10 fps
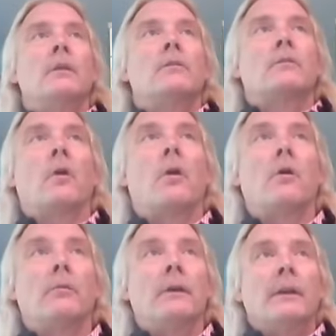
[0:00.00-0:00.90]

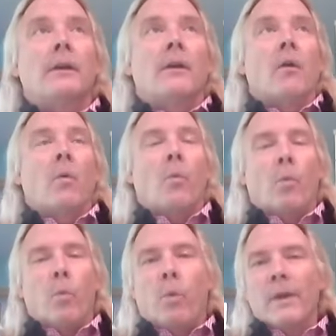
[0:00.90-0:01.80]
So
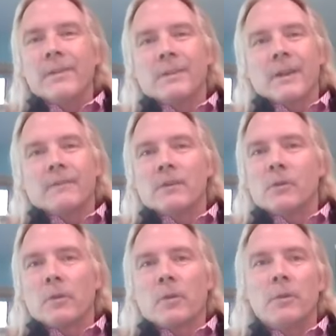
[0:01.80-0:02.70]
what does it have to
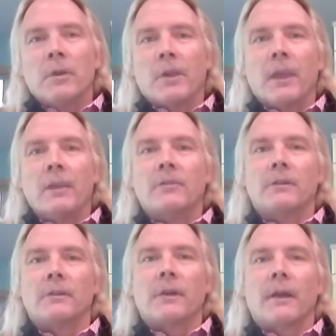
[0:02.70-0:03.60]
do with
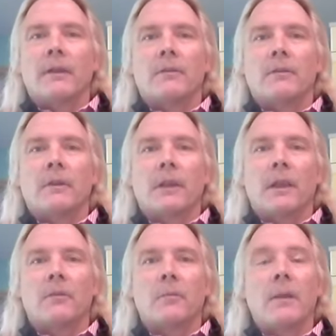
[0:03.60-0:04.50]
communication? I,
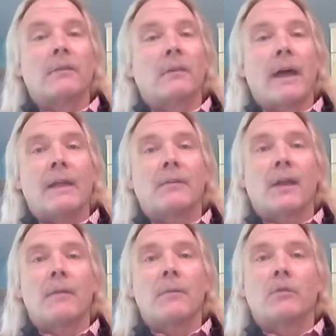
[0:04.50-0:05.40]
again, spent a lot of
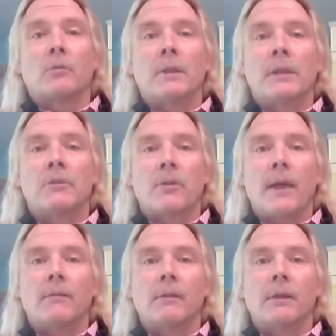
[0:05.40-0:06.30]
time this week
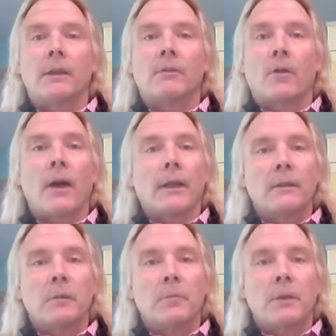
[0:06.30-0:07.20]
traveling,
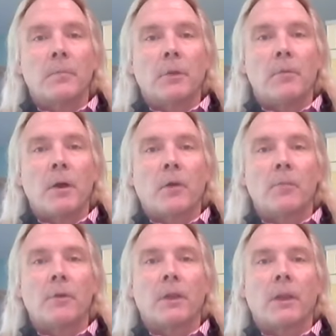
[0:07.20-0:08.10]
talking to people about
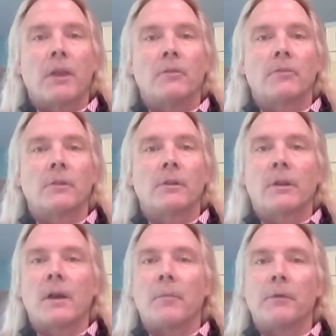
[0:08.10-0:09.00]
communication in
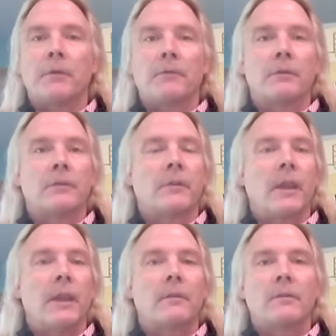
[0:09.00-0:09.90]
a couple different
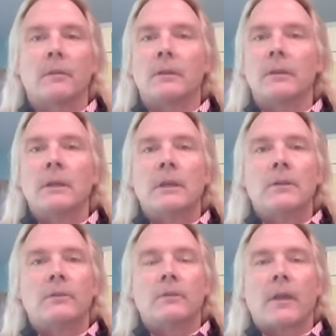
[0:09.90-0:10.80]
states, and
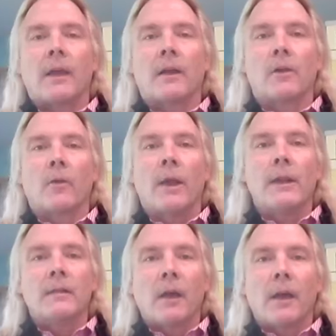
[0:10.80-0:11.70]
just had a
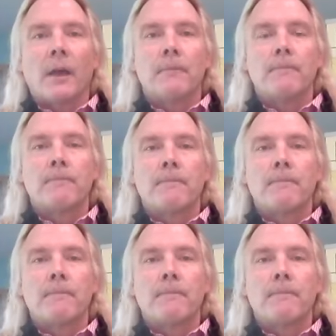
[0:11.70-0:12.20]
great time.